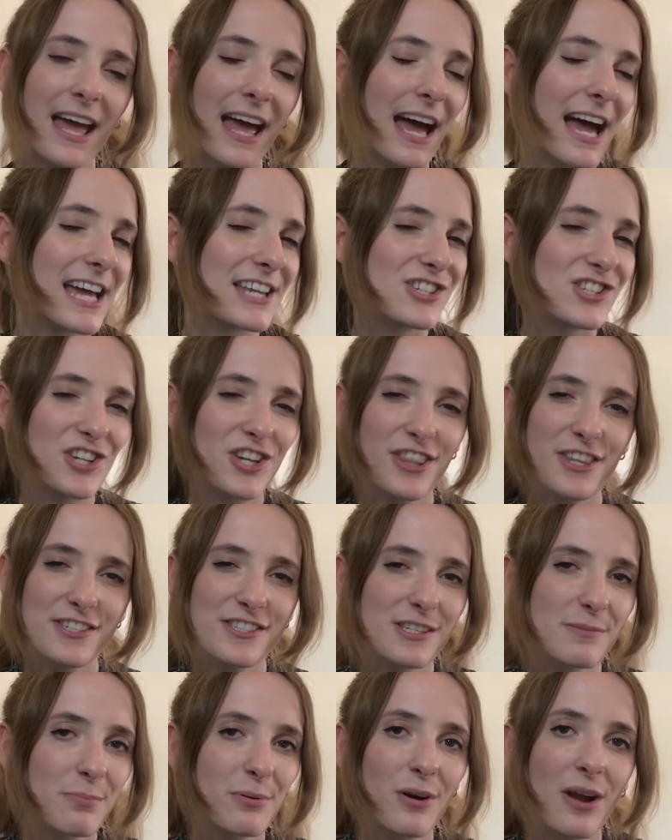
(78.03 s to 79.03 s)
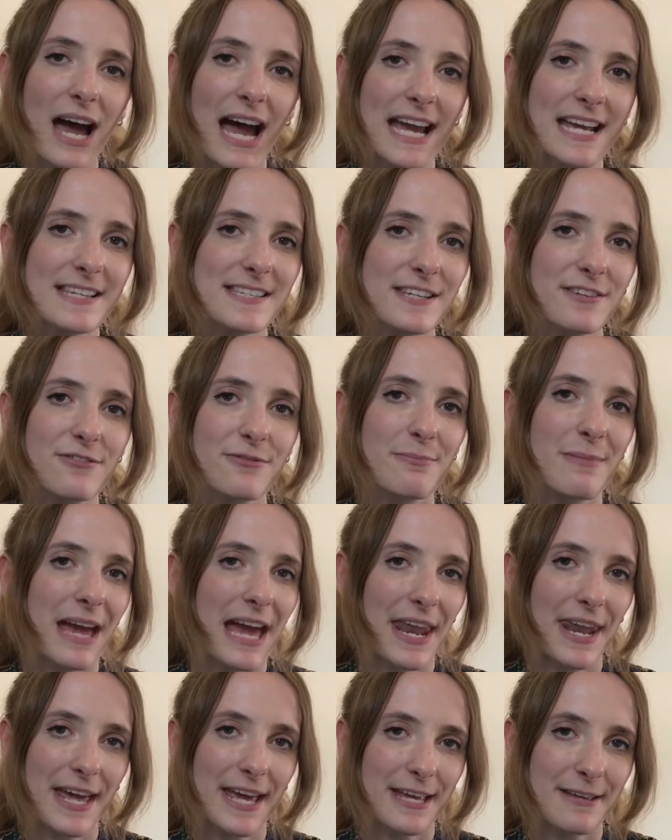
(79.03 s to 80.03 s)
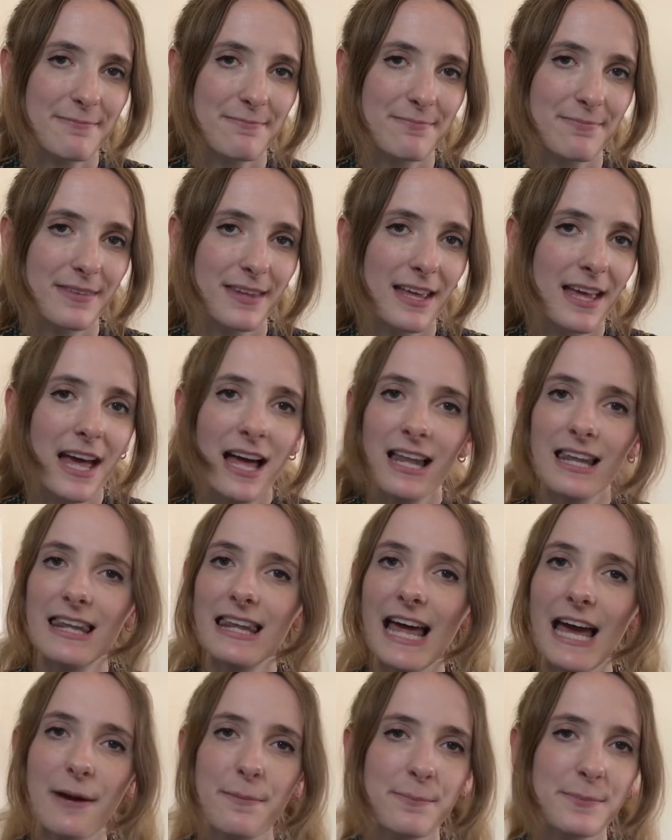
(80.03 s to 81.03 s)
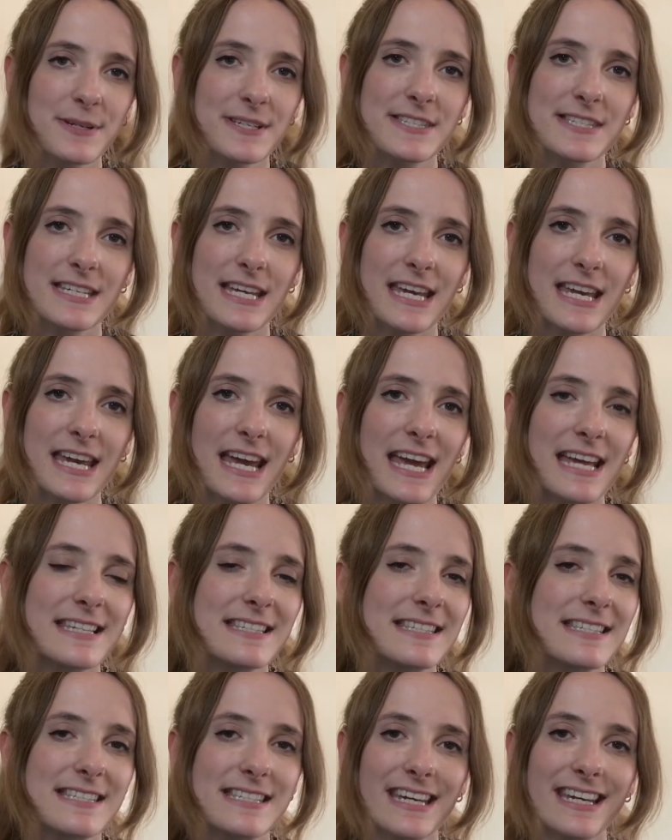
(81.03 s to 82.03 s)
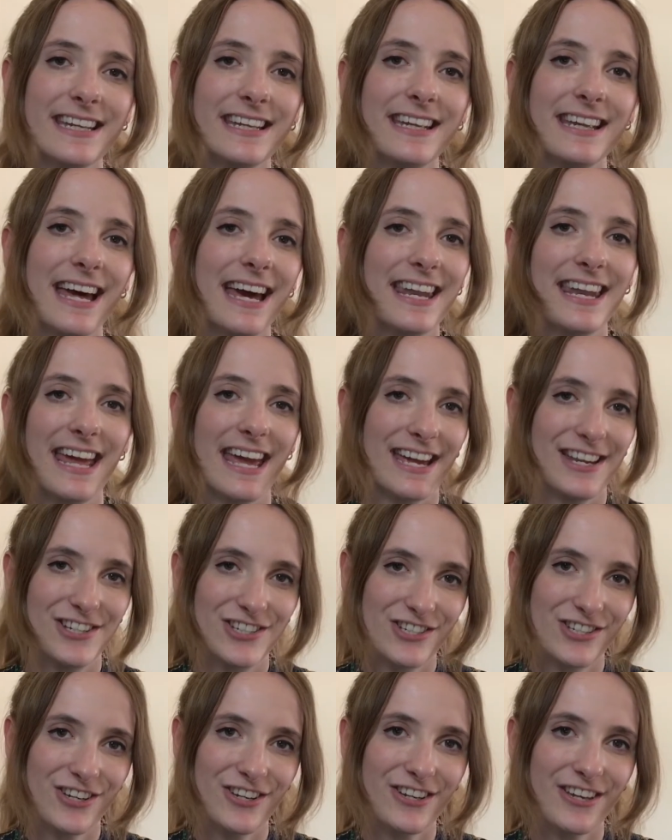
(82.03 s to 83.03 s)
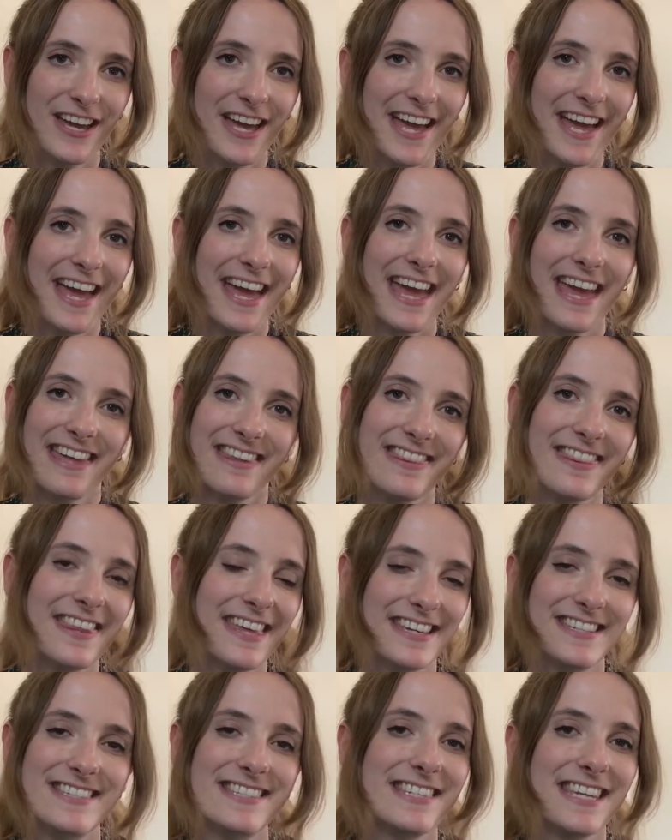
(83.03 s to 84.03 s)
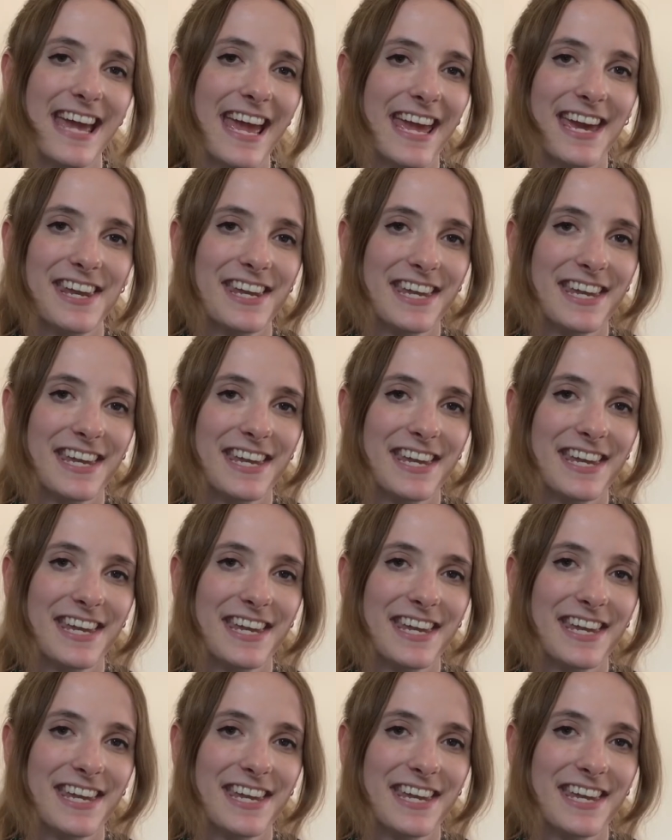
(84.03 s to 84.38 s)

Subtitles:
And to the surprise of many, leprosy is still an issue in this day and